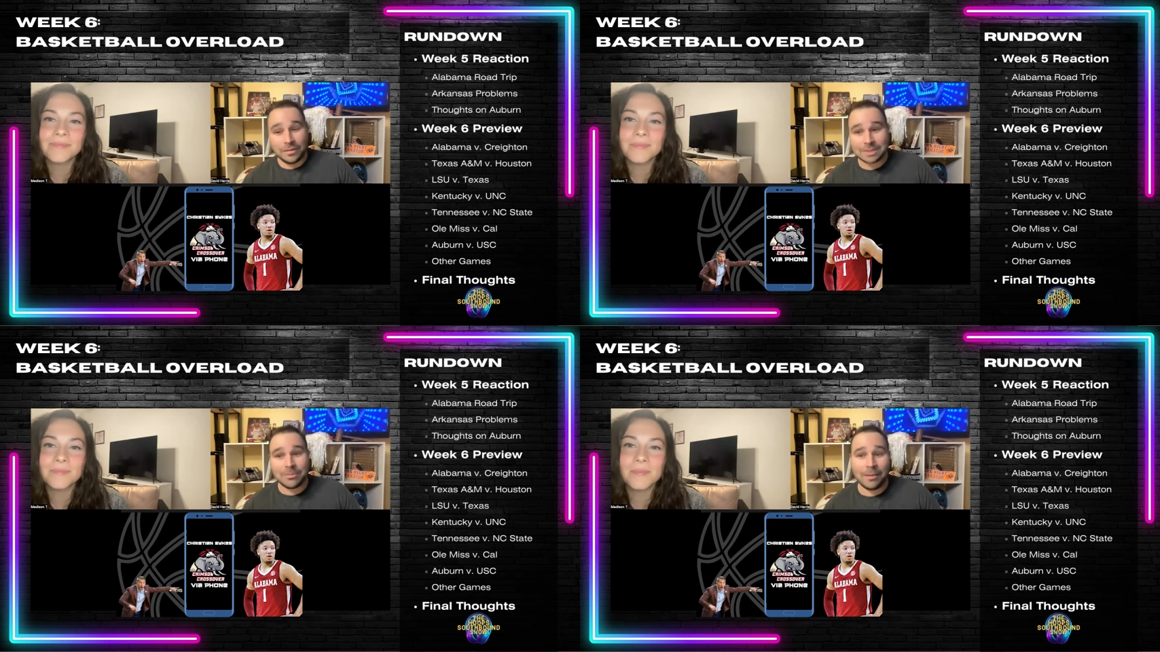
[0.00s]

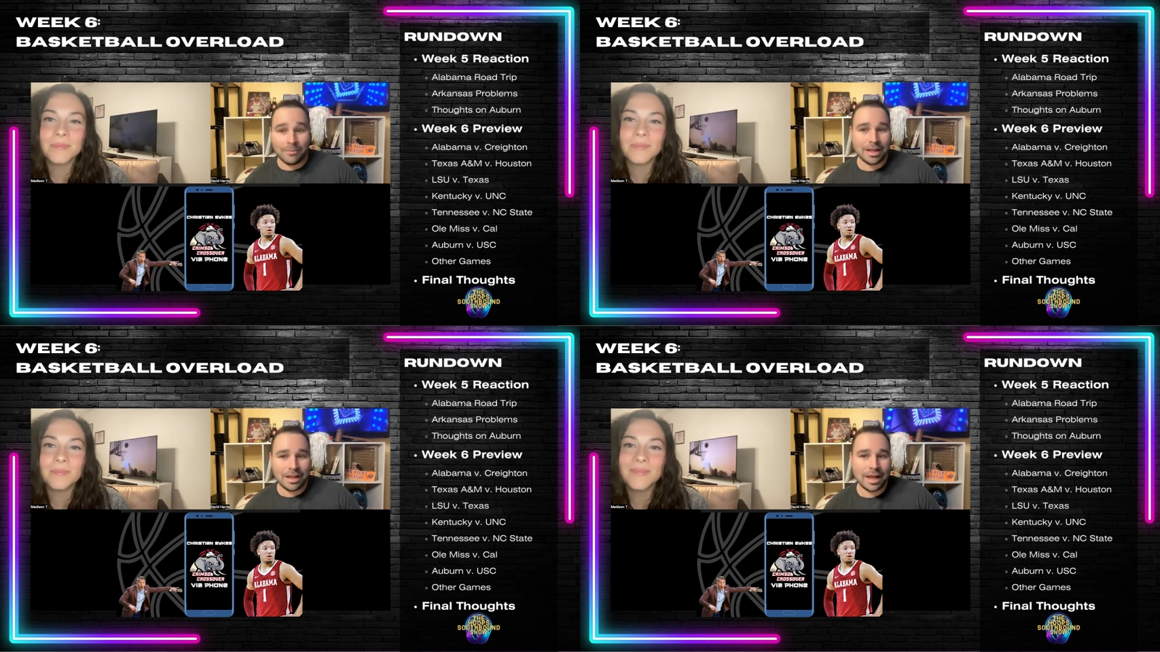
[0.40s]
Speaker 1: This
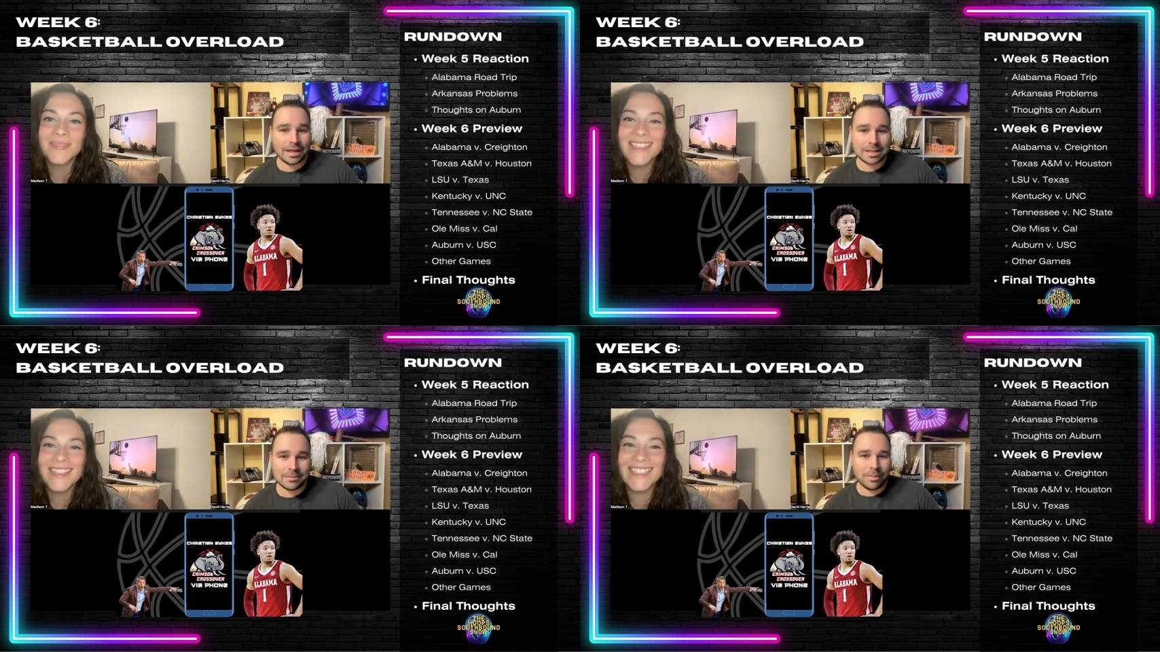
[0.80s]
might be
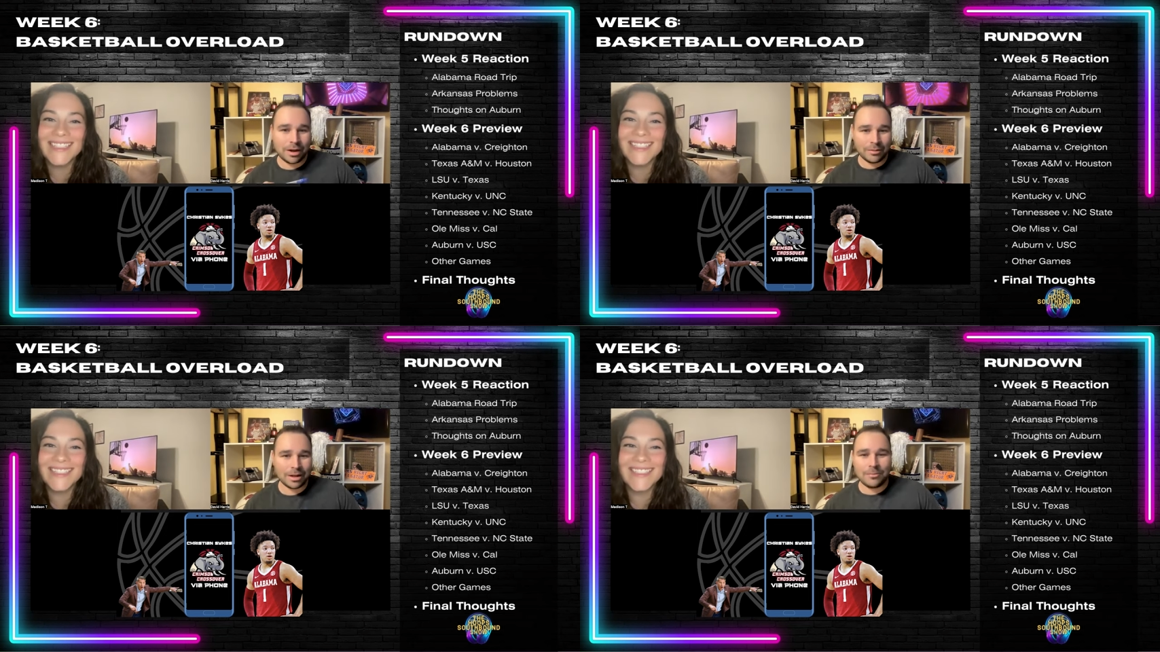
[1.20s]
it,
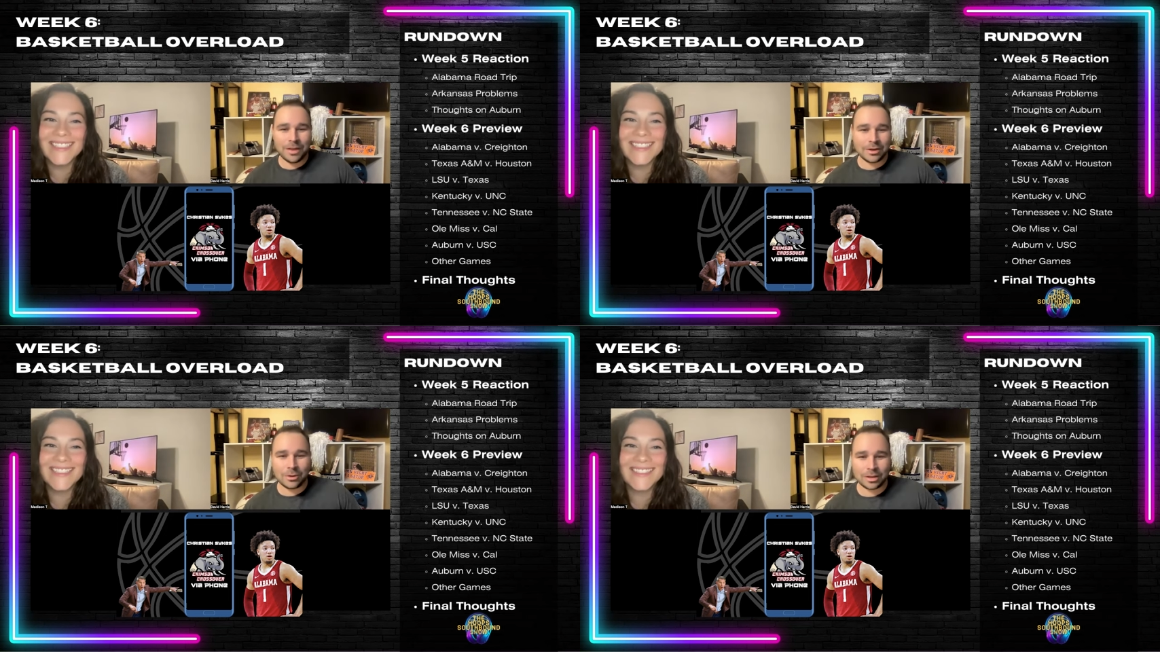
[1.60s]
but I'm going to
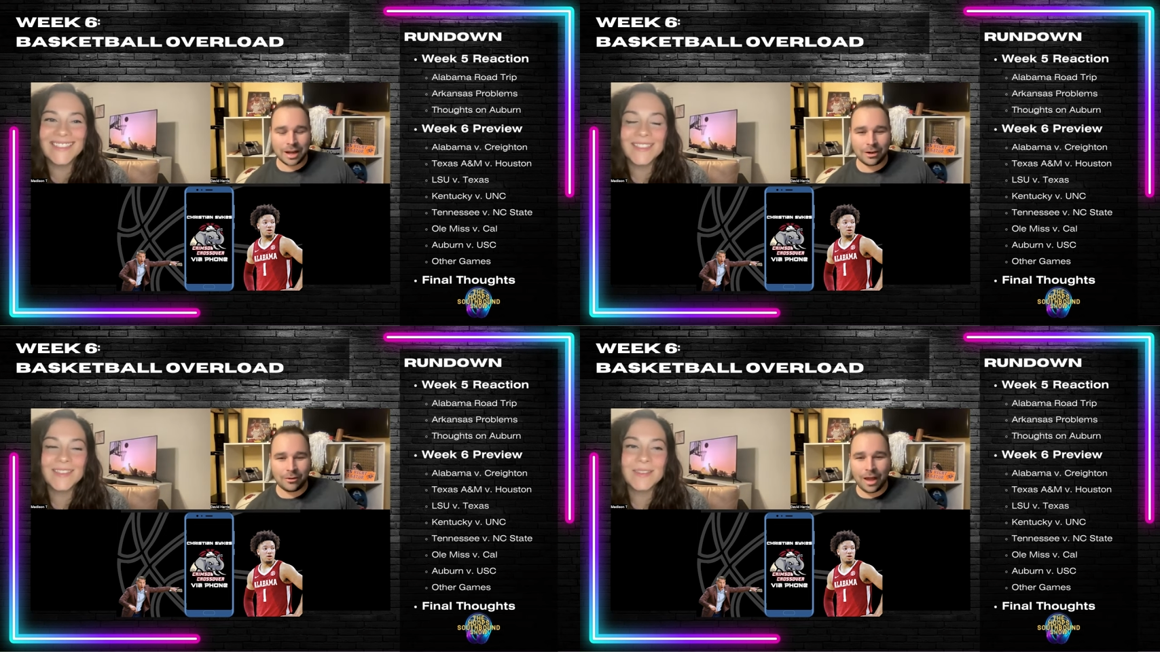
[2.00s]
pick North
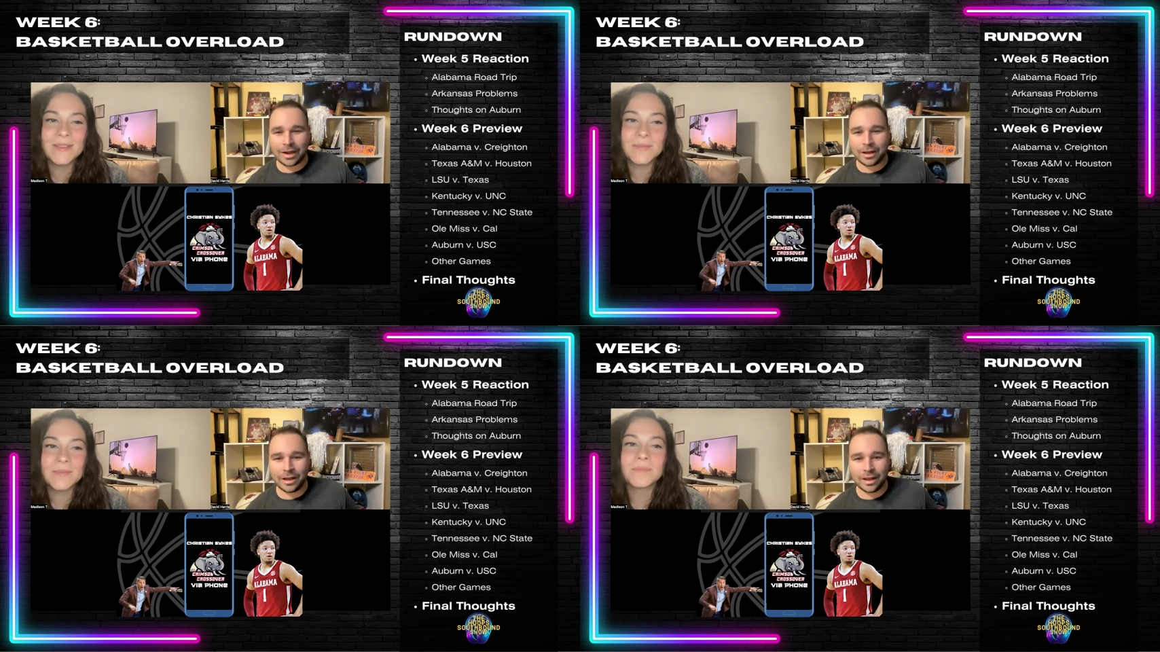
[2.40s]

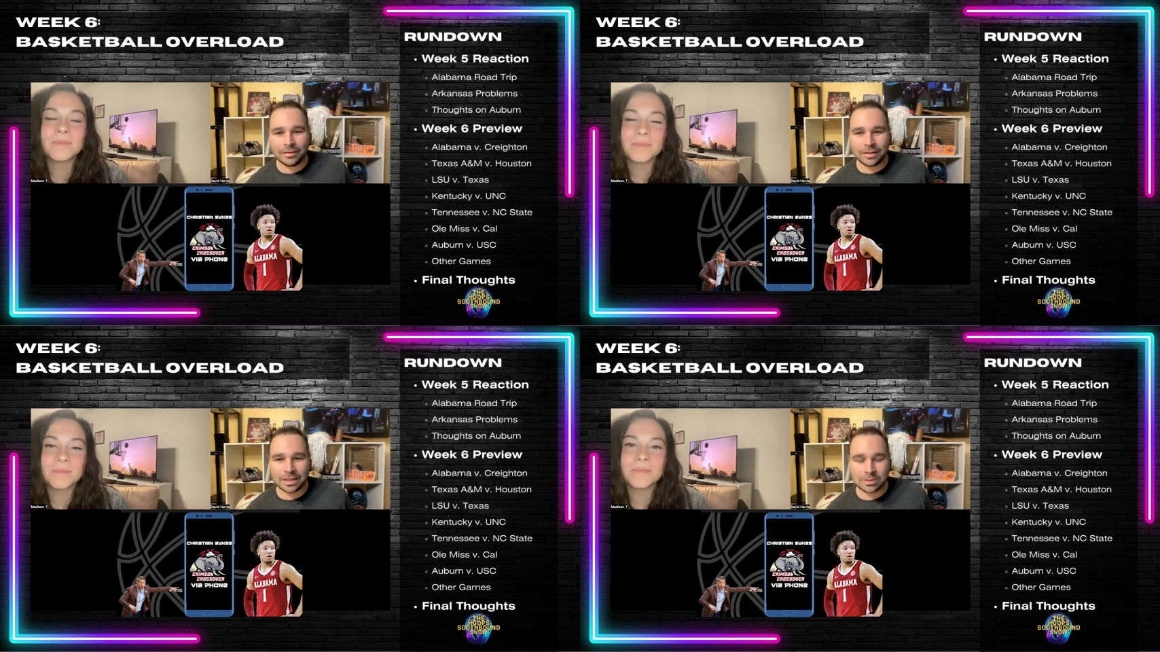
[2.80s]
Carolina
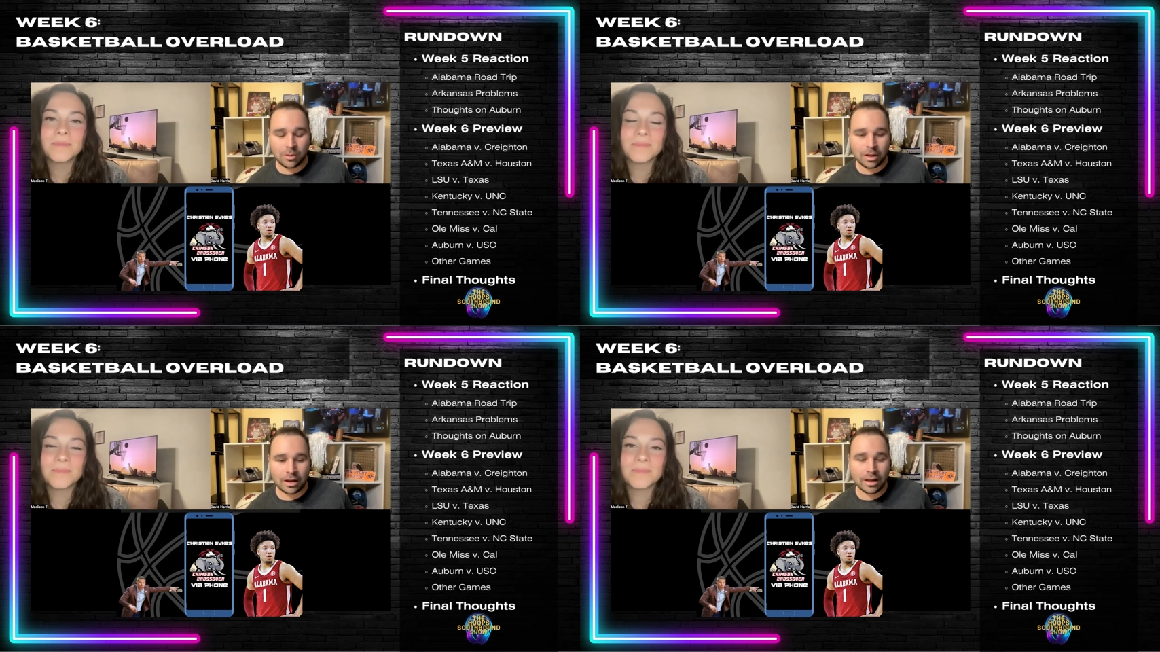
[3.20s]
in this
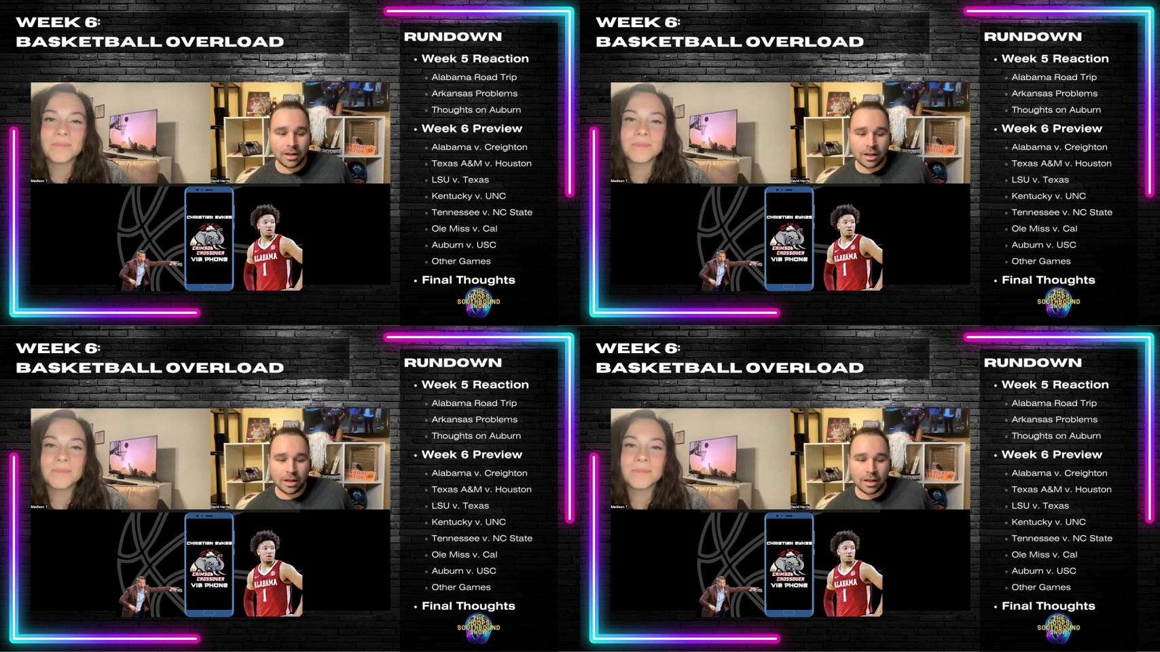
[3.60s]
one